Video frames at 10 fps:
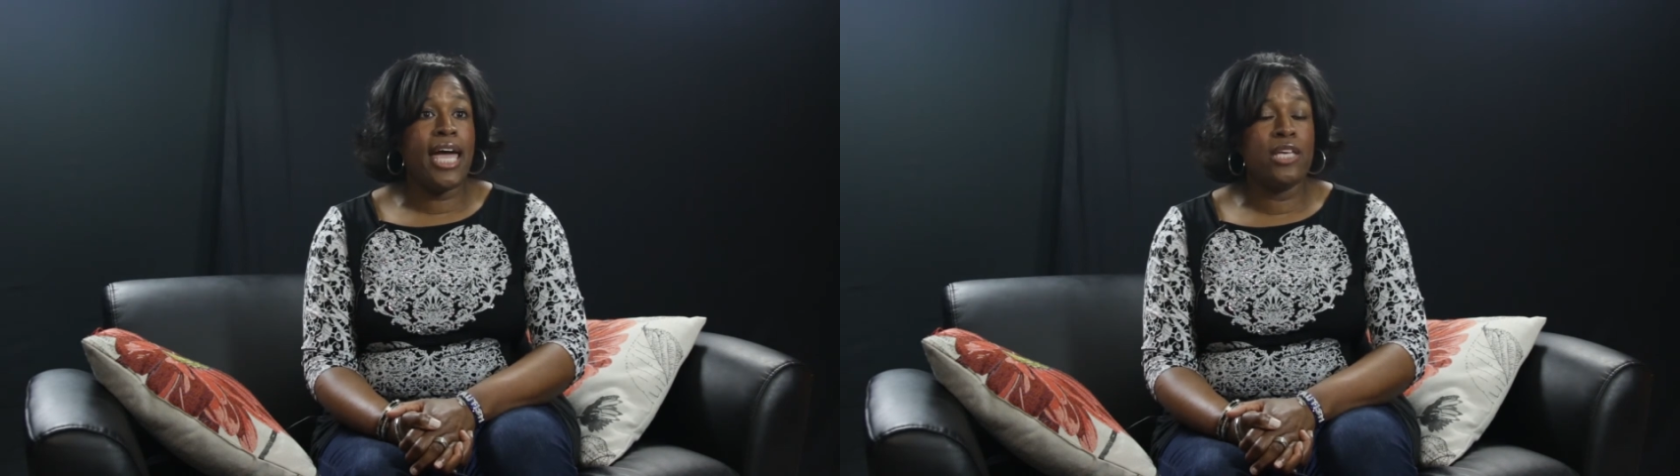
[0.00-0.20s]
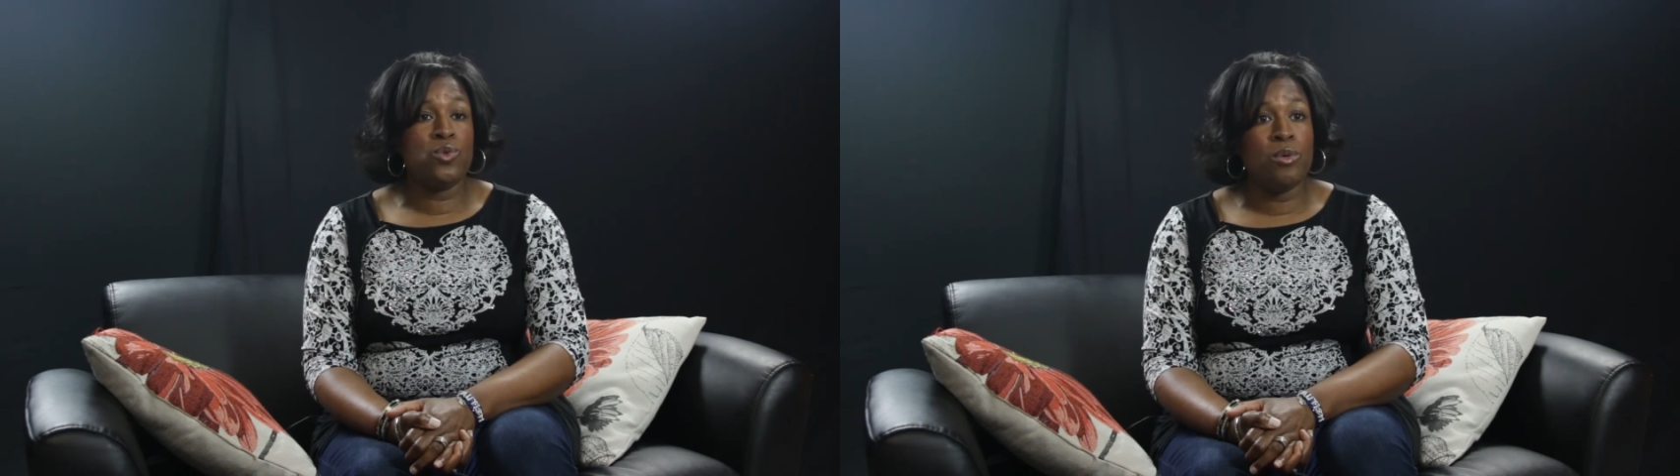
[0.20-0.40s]

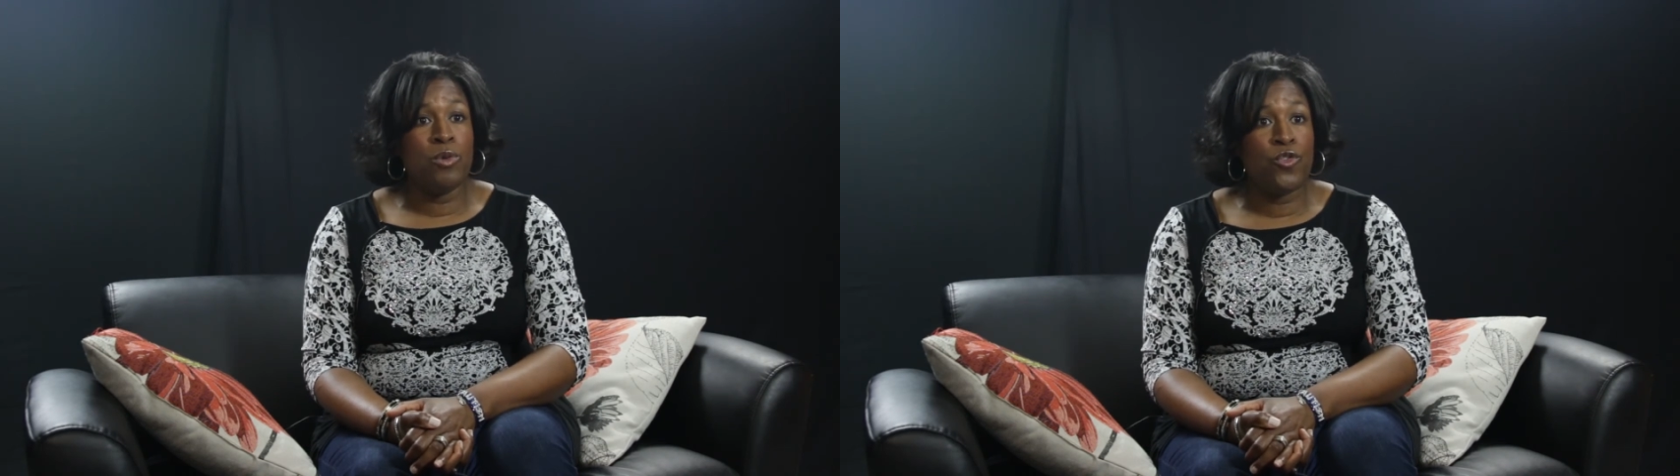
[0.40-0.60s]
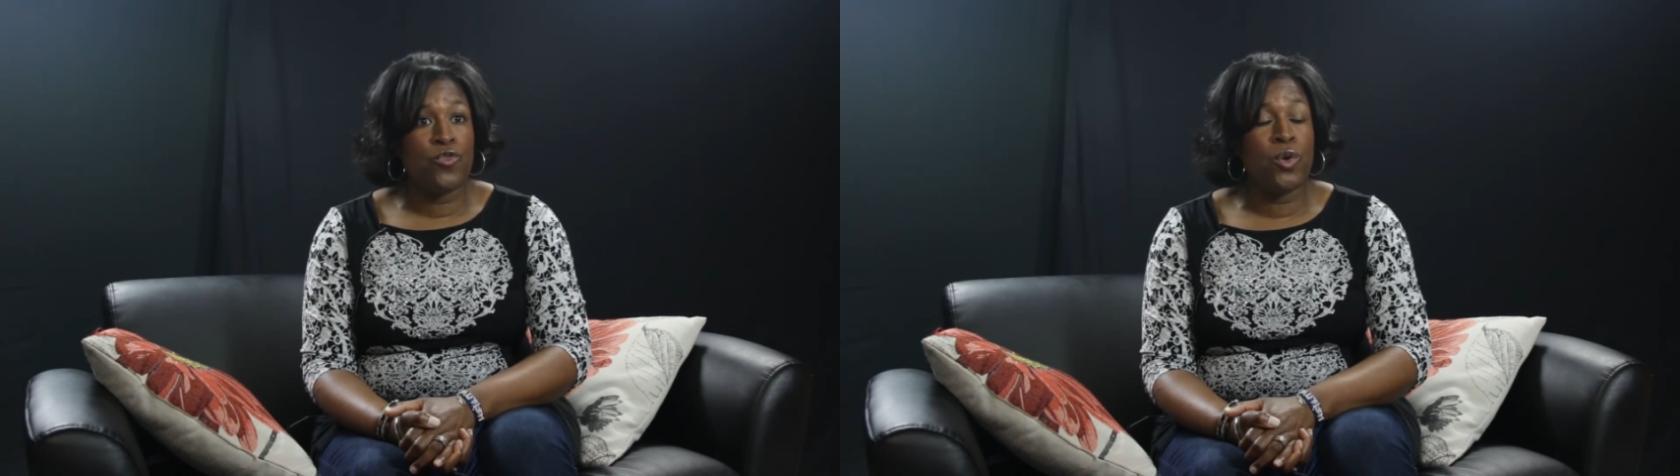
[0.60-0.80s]
as we
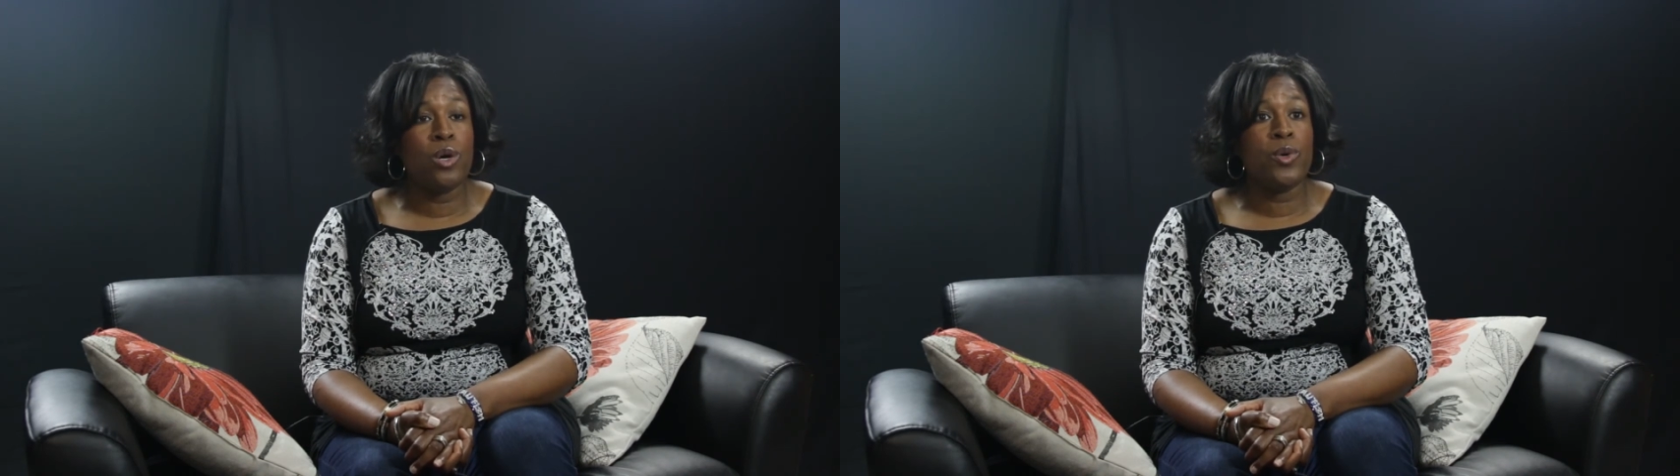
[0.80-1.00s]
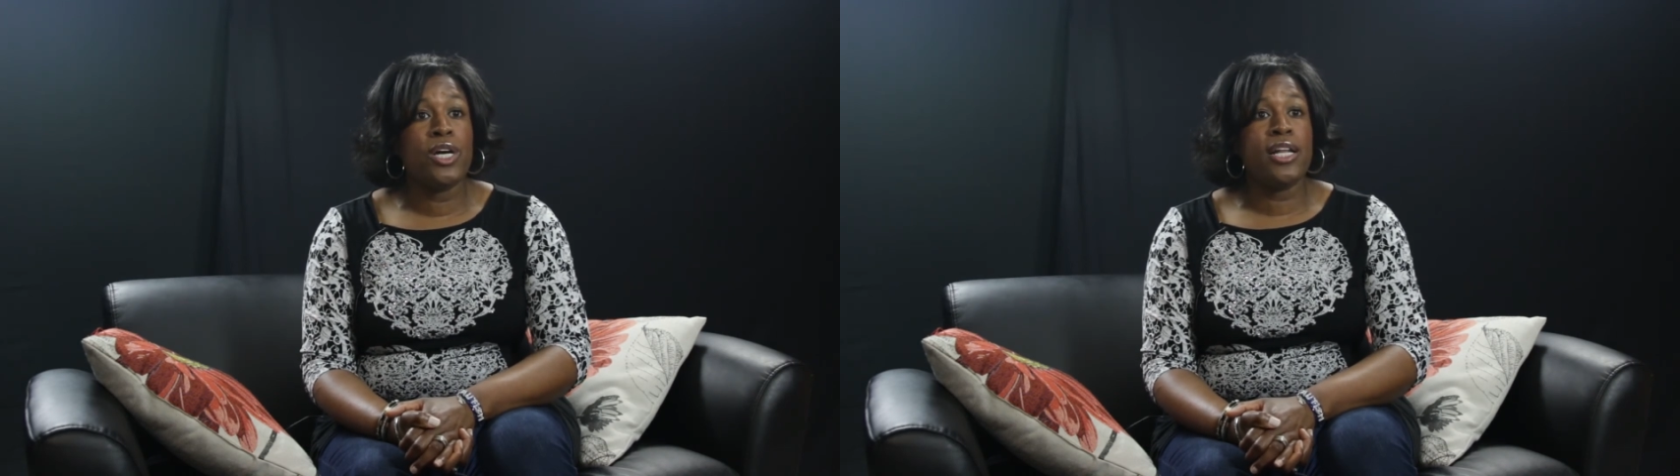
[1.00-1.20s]
move
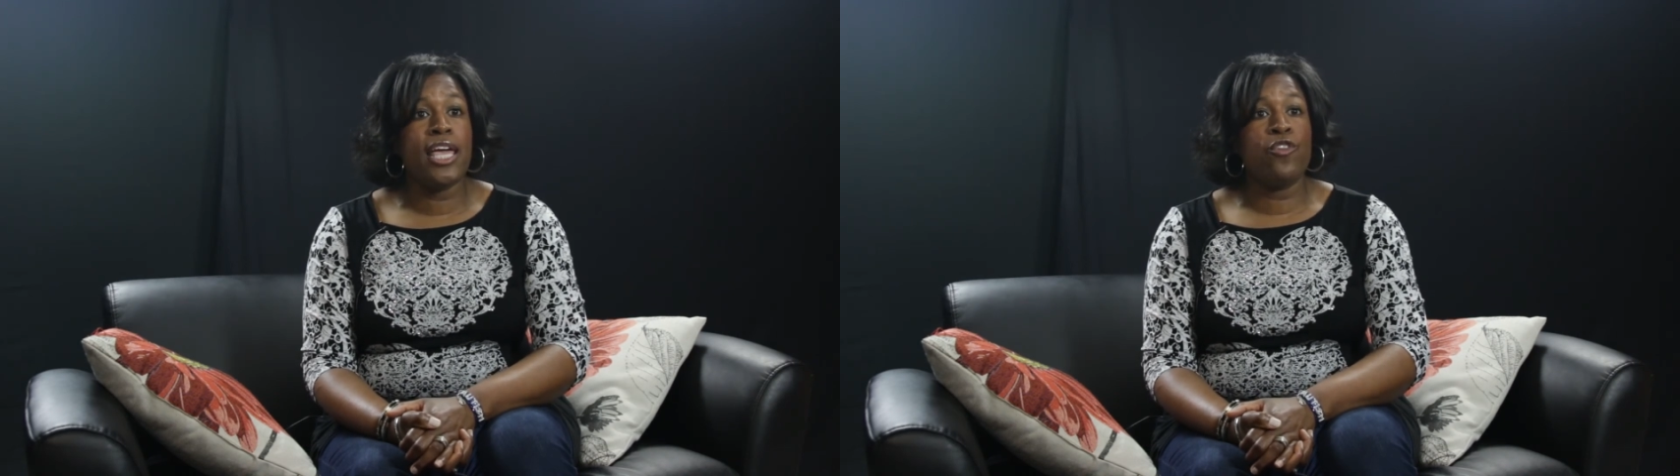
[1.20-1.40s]
forward,